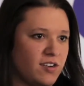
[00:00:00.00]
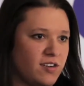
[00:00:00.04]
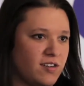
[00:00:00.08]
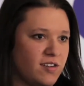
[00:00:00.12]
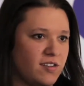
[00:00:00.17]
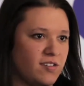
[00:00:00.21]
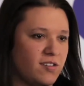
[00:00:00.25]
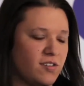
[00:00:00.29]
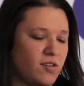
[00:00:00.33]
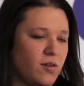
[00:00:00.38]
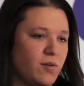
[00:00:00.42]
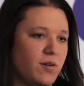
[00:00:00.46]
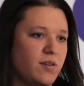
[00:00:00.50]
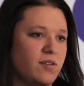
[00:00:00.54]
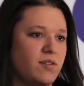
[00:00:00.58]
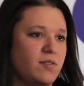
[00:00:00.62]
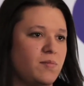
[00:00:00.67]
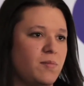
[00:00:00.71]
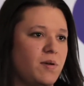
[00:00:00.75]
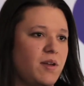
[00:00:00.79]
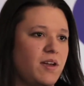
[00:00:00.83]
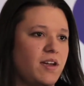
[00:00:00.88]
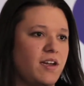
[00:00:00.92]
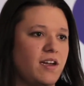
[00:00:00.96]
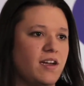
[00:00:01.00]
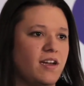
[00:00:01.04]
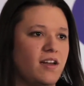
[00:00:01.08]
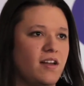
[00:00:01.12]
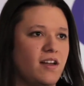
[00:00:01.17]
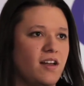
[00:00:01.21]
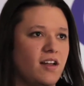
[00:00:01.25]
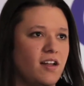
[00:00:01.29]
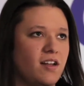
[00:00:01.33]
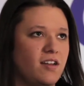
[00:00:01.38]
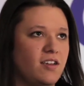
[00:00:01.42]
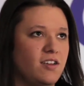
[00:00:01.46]
is going to be
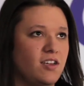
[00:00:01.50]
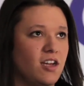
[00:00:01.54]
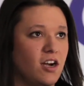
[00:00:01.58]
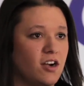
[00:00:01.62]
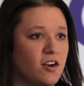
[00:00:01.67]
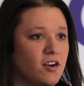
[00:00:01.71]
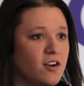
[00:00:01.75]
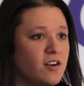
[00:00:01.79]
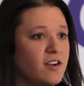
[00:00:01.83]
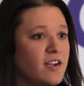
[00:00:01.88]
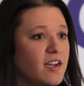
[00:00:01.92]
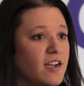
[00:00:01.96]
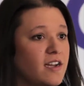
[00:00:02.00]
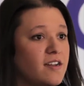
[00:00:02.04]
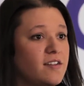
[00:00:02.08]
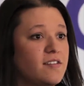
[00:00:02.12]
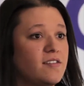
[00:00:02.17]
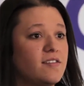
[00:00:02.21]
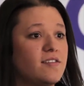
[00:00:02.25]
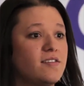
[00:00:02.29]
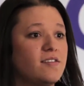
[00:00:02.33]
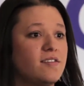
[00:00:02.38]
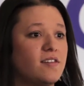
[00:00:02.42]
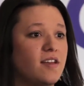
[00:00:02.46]
younger kids,